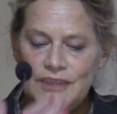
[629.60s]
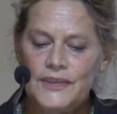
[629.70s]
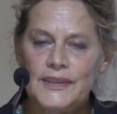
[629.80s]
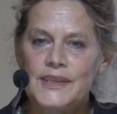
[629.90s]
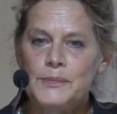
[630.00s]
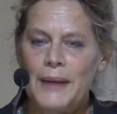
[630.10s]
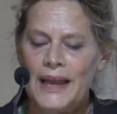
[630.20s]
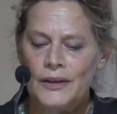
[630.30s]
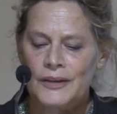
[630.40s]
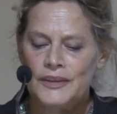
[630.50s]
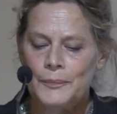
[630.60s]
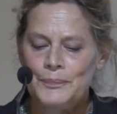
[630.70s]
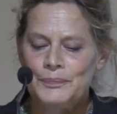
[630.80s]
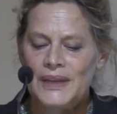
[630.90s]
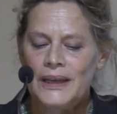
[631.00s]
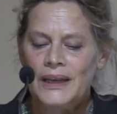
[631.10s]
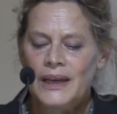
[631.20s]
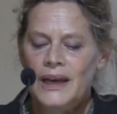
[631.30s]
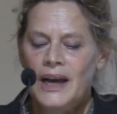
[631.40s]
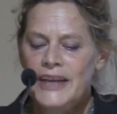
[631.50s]
So this is Ballard.
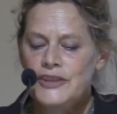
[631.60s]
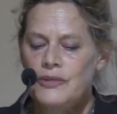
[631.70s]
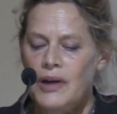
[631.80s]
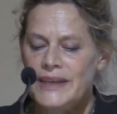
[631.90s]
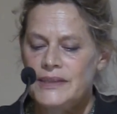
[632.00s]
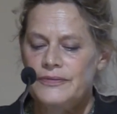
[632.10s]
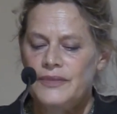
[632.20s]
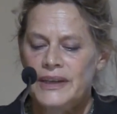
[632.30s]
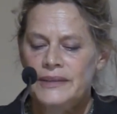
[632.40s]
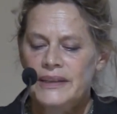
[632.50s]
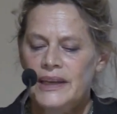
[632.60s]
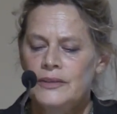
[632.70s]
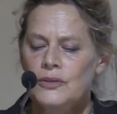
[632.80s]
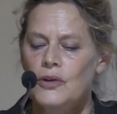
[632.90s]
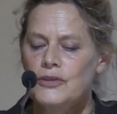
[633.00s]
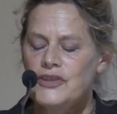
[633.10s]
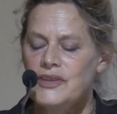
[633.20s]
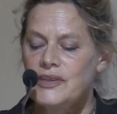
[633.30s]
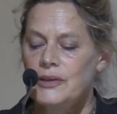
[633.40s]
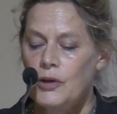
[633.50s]
I try to find the
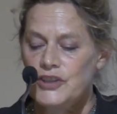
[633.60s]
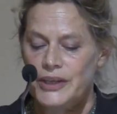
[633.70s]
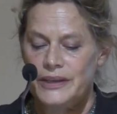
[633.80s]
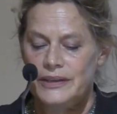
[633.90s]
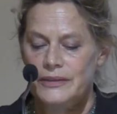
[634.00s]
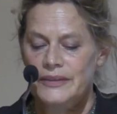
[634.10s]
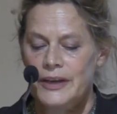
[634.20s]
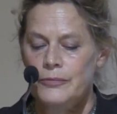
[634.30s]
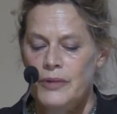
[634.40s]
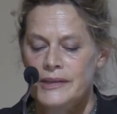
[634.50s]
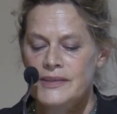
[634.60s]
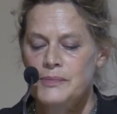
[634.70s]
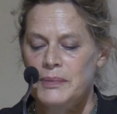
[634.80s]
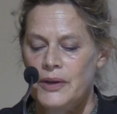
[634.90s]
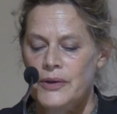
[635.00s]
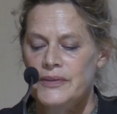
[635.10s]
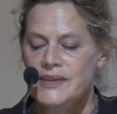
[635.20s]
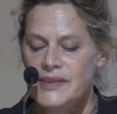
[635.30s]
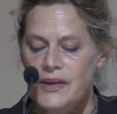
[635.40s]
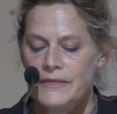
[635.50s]
unconscious logic that runs below
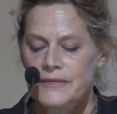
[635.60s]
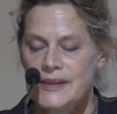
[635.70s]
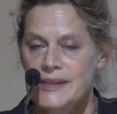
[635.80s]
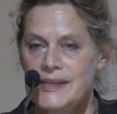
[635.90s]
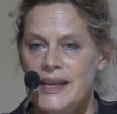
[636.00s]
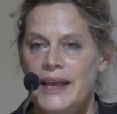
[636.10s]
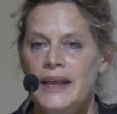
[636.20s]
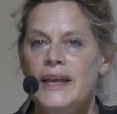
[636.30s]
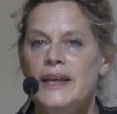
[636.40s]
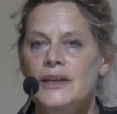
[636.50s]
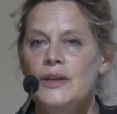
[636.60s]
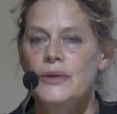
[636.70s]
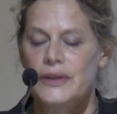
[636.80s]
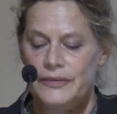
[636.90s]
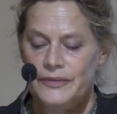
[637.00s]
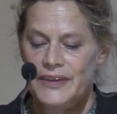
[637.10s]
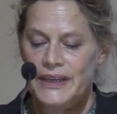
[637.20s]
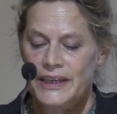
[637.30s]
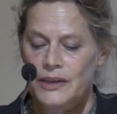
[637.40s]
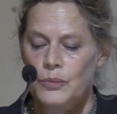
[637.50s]
the surface and look for the
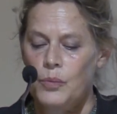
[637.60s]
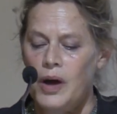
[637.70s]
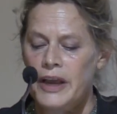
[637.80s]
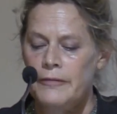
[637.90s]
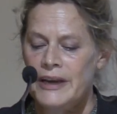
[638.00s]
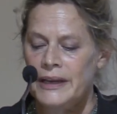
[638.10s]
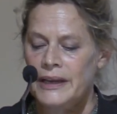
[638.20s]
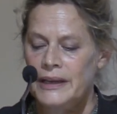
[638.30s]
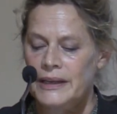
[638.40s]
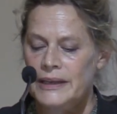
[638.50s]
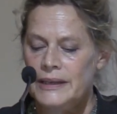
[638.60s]
hidden wiring.